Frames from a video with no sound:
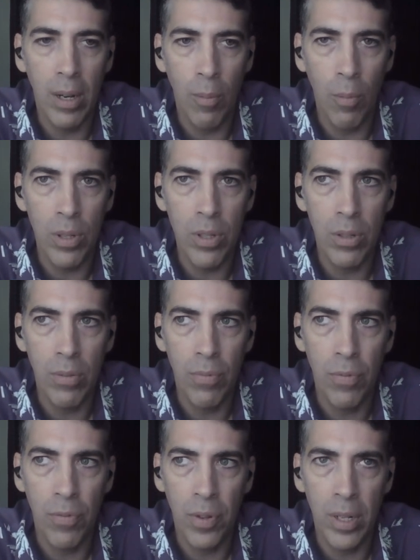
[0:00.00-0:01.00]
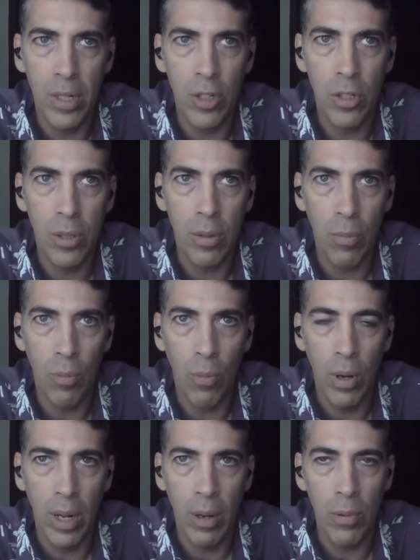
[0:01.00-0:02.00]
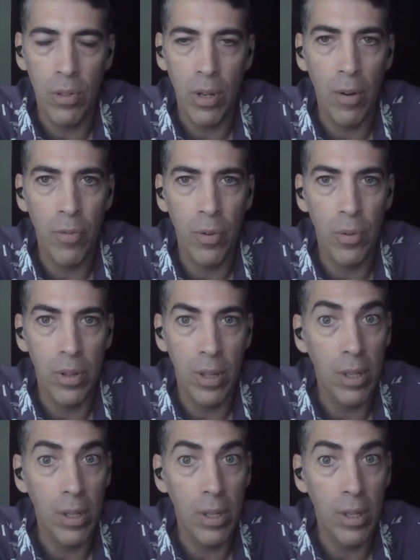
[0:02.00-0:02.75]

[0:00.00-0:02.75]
wasn't finished when I was offered